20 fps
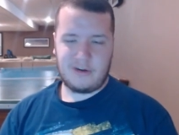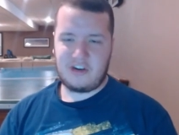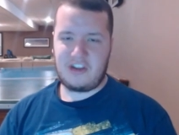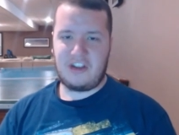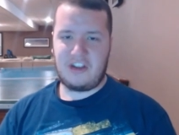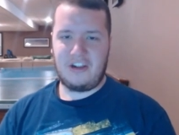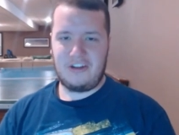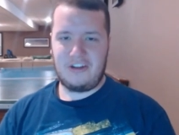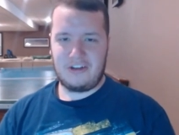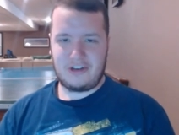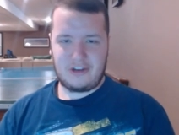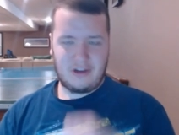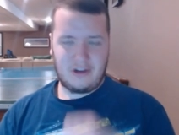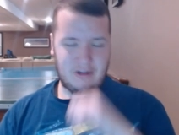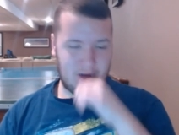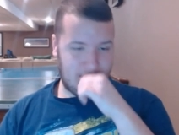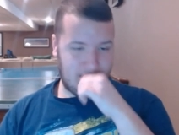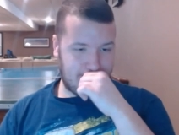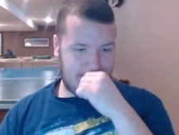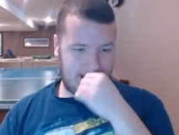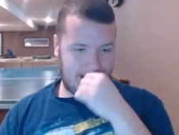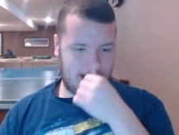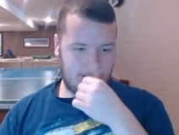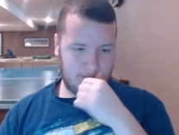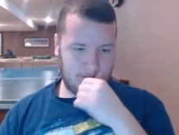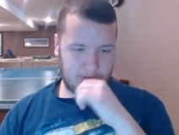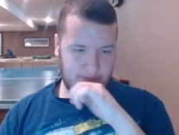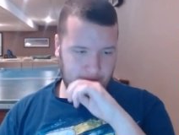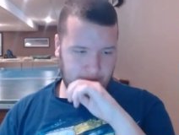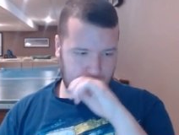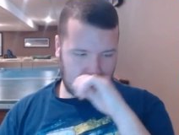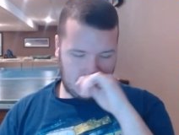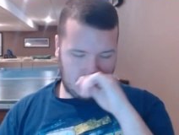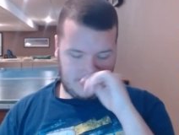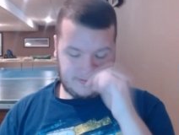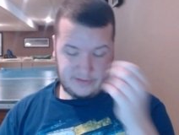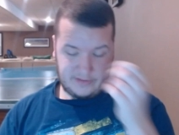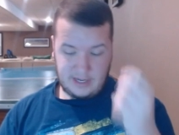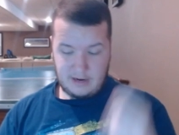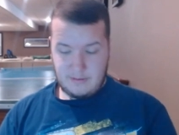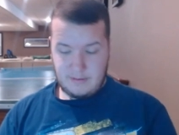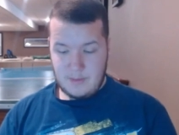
just a little shooken up. I almost barfed.